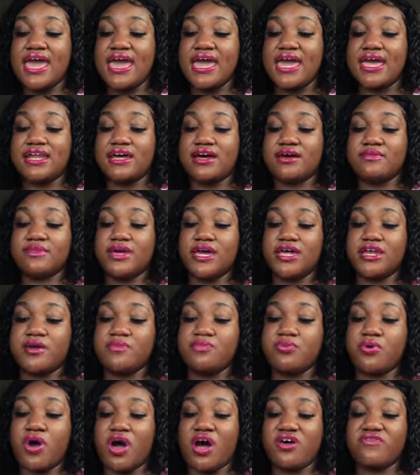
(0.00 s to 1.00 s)
and I made a
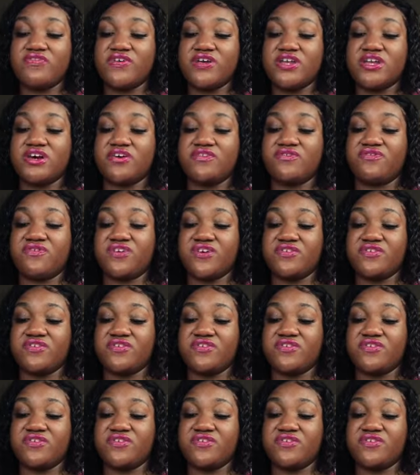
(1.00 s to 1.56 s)
profit of